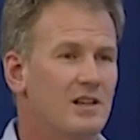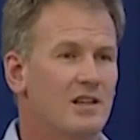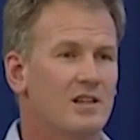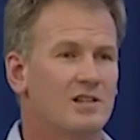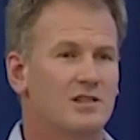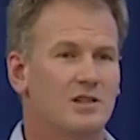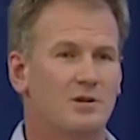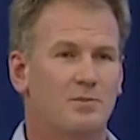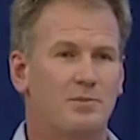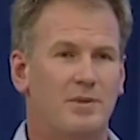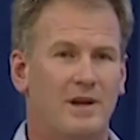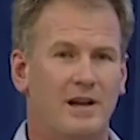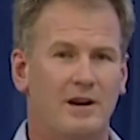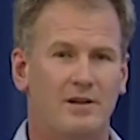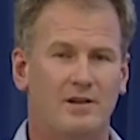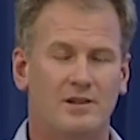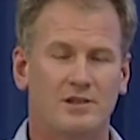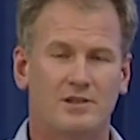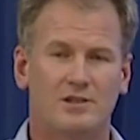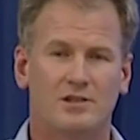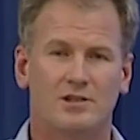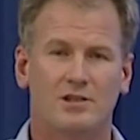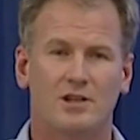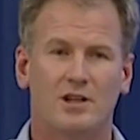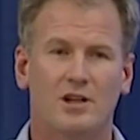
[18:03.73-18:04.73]
So,
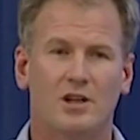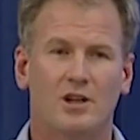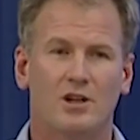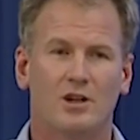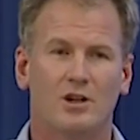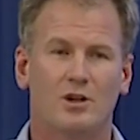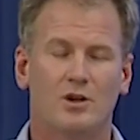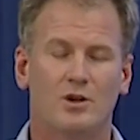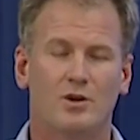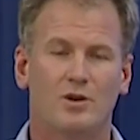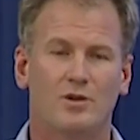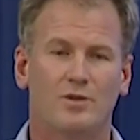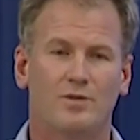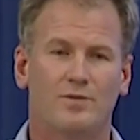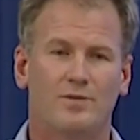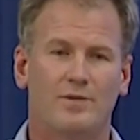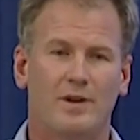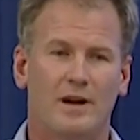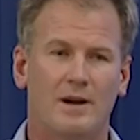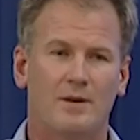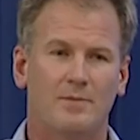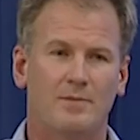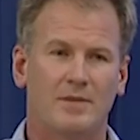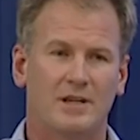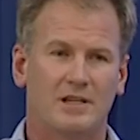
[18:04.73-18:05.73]
parents who've
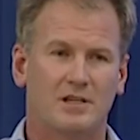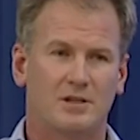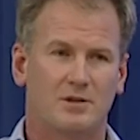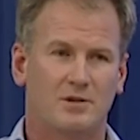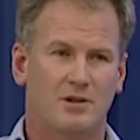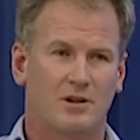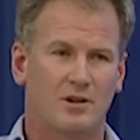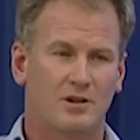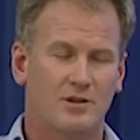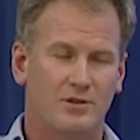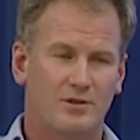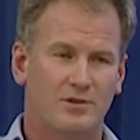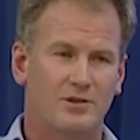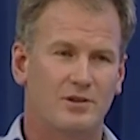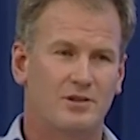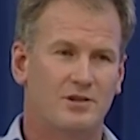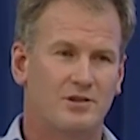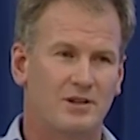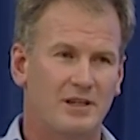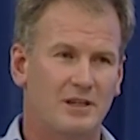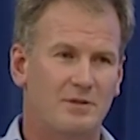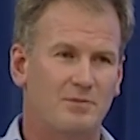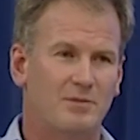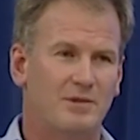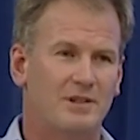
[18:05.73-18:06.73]
um, gone through
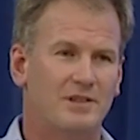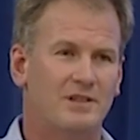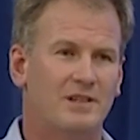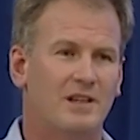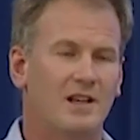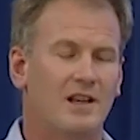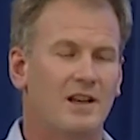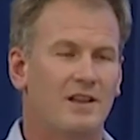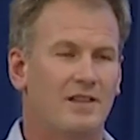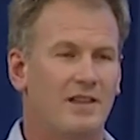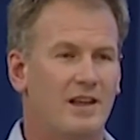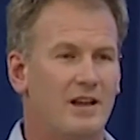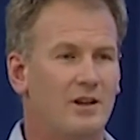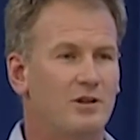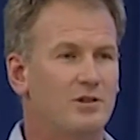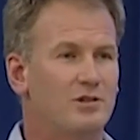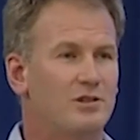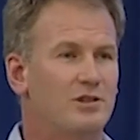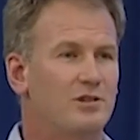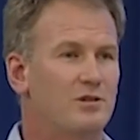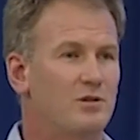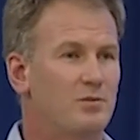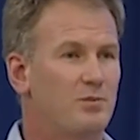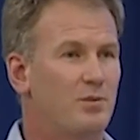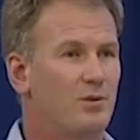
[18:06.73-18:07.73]
treatment, they
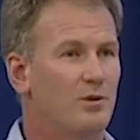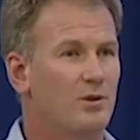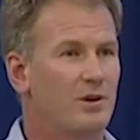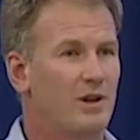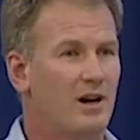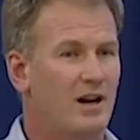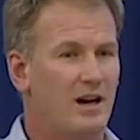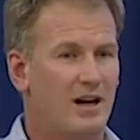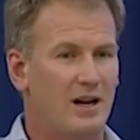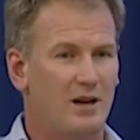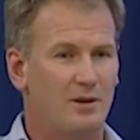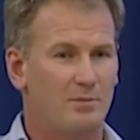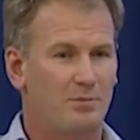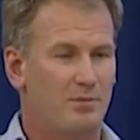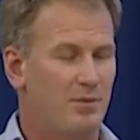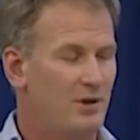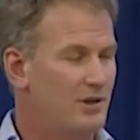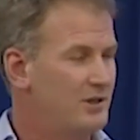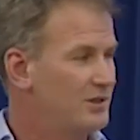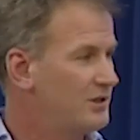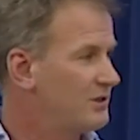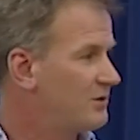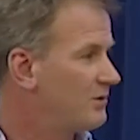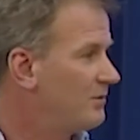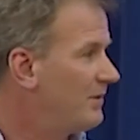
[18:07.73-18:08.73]
also report higher
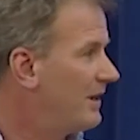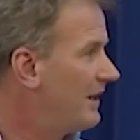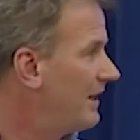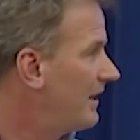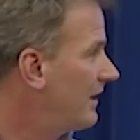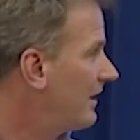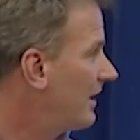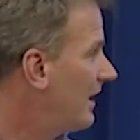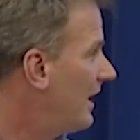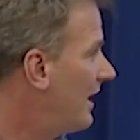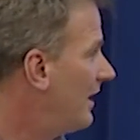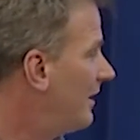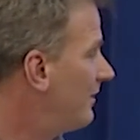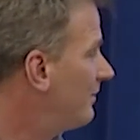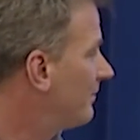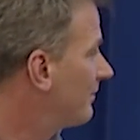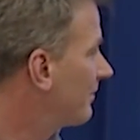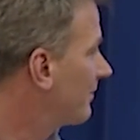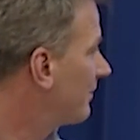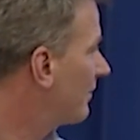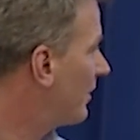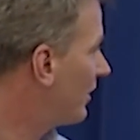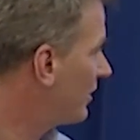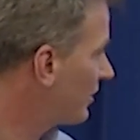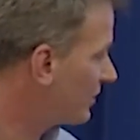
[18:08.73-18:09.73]
post traumatic, uh,
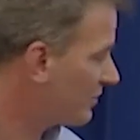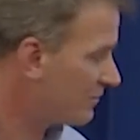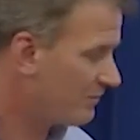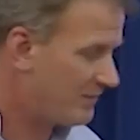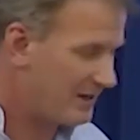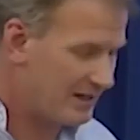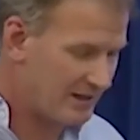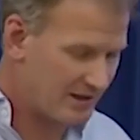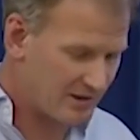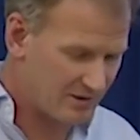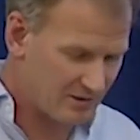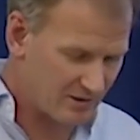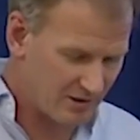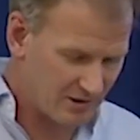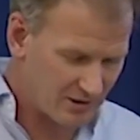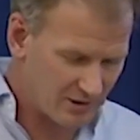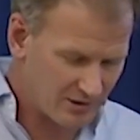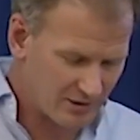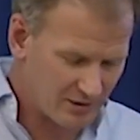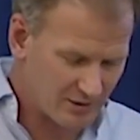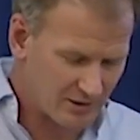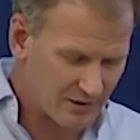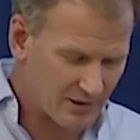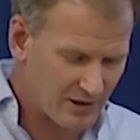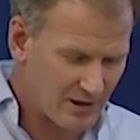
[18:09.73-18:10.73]
post -traumatic
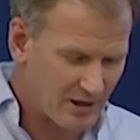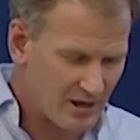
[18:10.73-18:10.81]
growth.